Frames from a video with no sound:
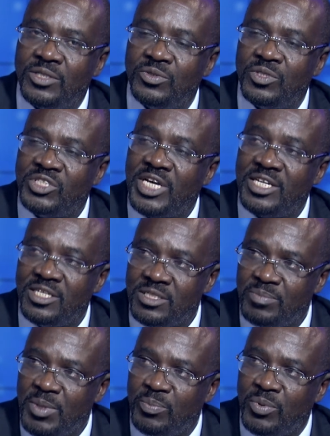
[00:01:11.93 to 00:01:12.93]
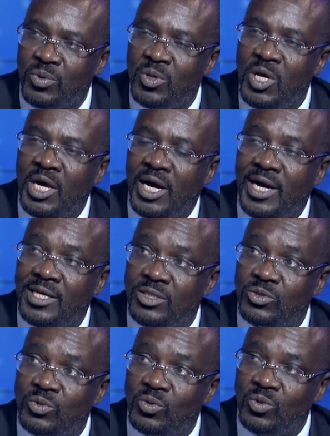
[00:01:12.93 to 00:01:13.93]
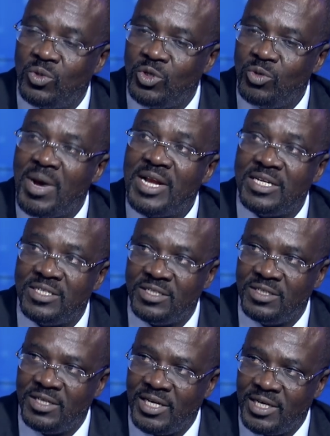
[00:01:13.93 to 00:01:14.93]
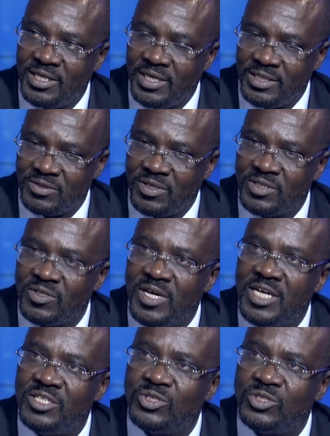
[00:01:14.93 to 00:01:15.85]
to the Chinese people and to humanity uh, as, as large.